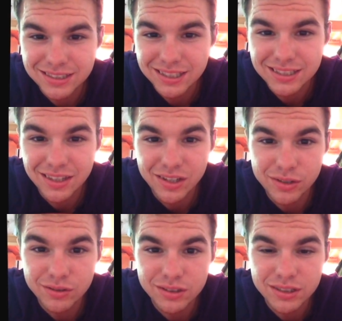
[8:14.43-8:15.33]
of
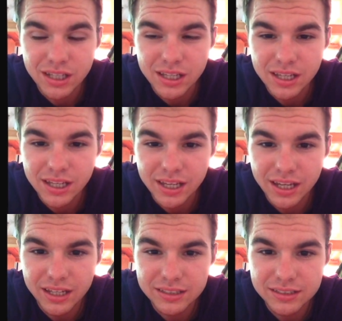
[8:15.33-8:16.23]
those,
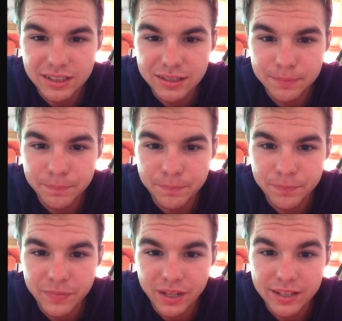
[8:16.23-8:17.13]
and
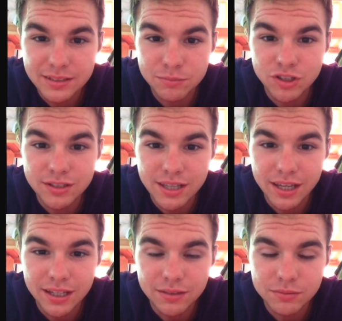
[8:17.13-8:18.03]
had some
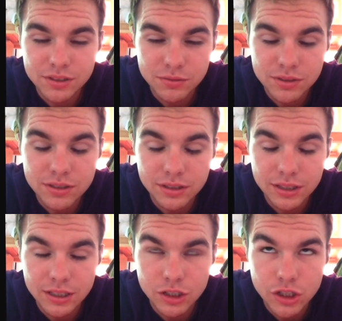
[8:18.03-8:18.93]
cheesecake, which was
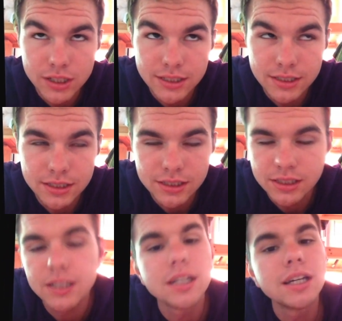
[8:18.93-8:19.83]
delicious.
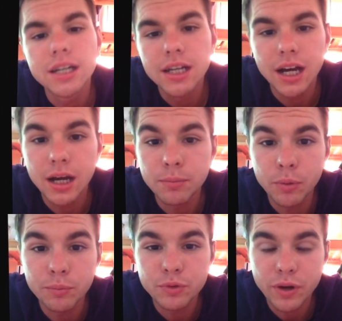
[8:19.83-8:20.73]

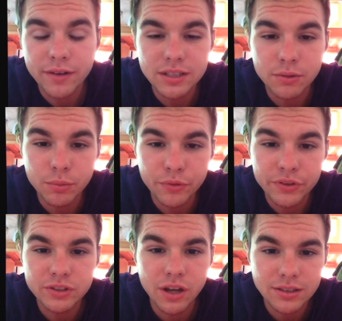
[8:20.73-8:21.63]
But Travis and I were both
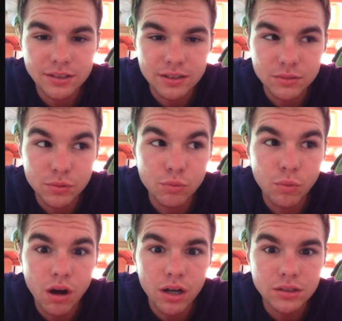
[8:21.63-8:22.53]
exhausted because we'd
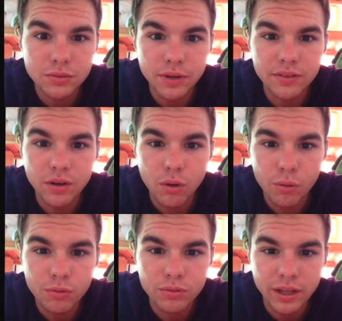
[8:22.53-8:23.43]
walked around
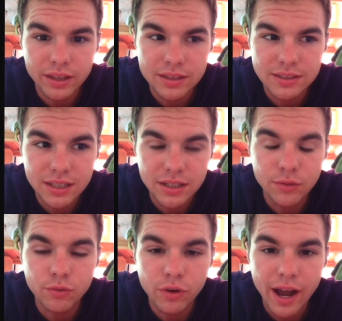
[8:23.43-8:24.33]
the city
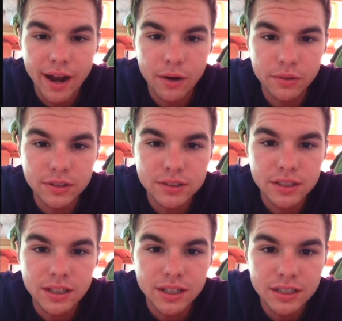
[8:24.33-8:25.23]
for hours.
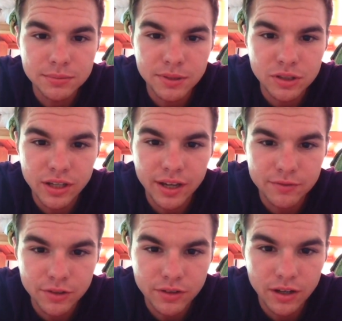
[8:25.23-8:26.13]
Especially
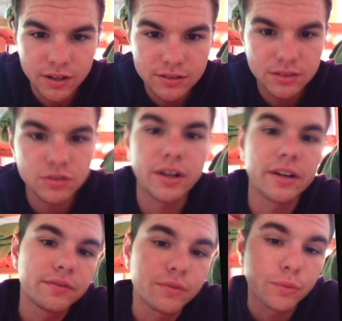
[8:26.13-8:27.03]
after the Arc de
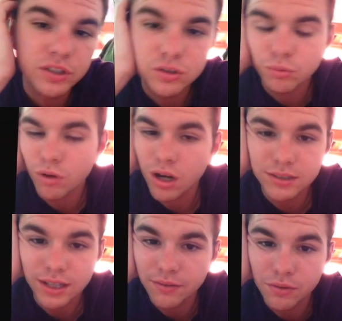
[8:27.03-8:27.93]
Triomphe, we just walked
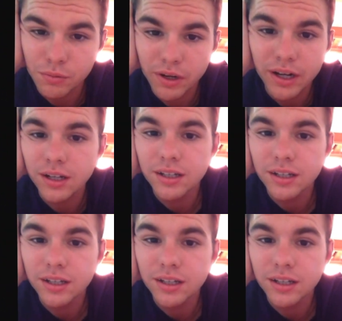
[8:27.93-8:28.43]
everywhere,